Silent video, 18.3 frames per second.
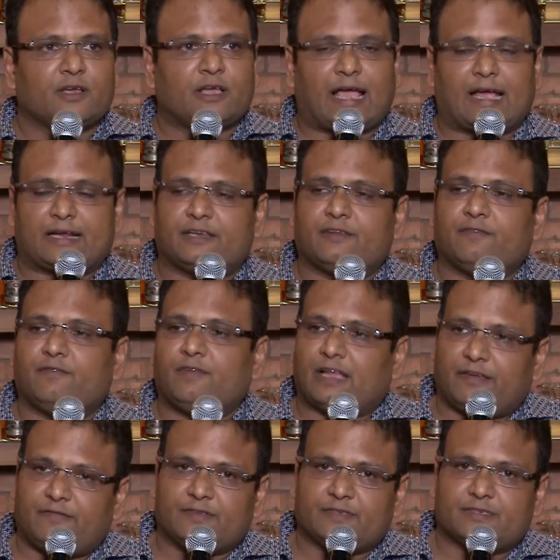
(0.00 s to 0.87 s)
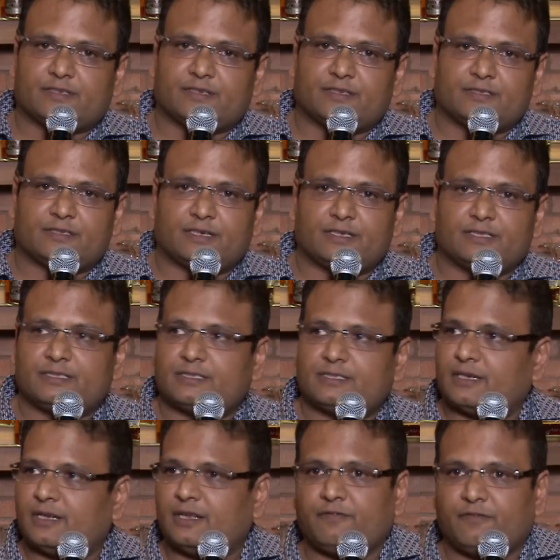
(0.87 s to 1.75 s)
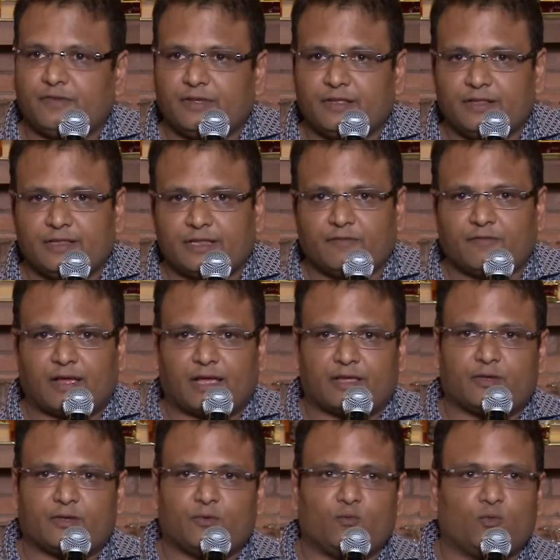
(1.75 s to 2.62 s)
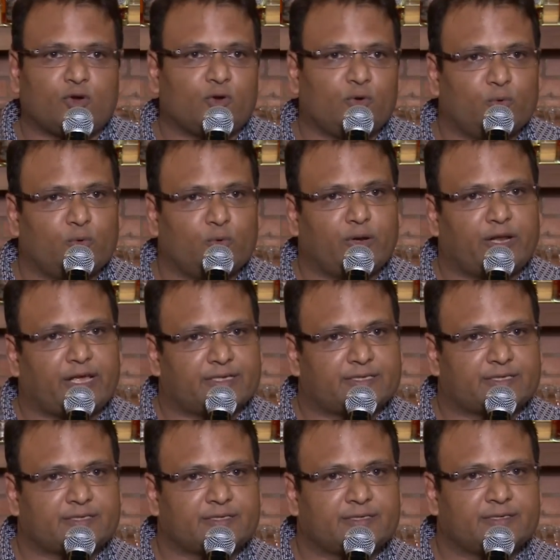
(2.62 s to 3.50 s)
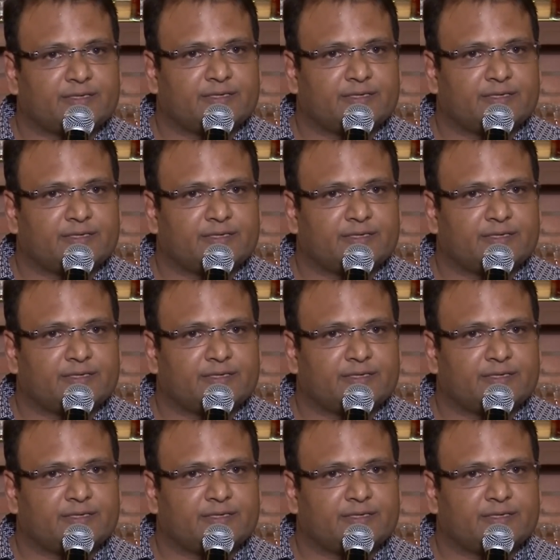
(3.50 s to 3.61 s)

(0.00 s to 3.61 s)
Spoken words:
active life is concerned, and suddenly feel that vacuum, what to do next.